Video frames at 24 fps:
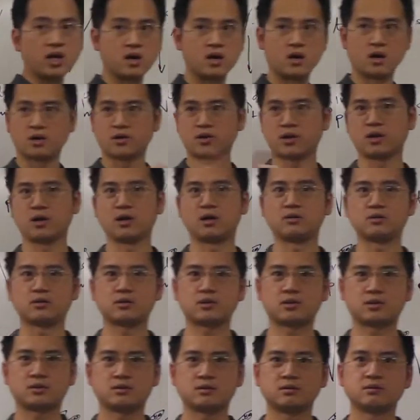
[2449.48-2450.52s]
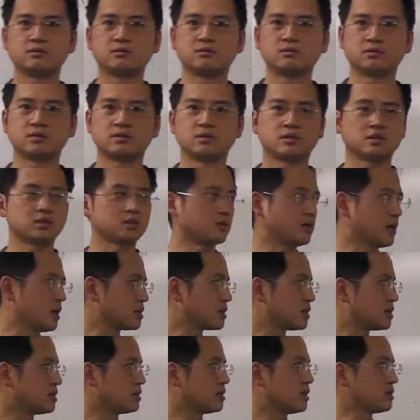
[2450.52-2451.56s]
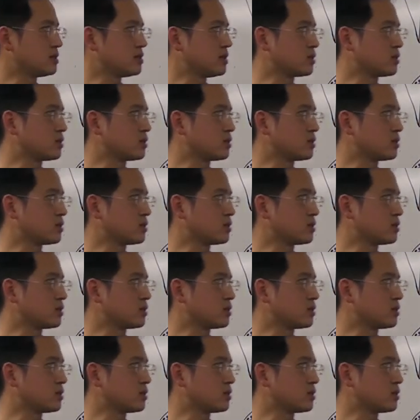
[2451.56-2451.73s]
nothing else. So this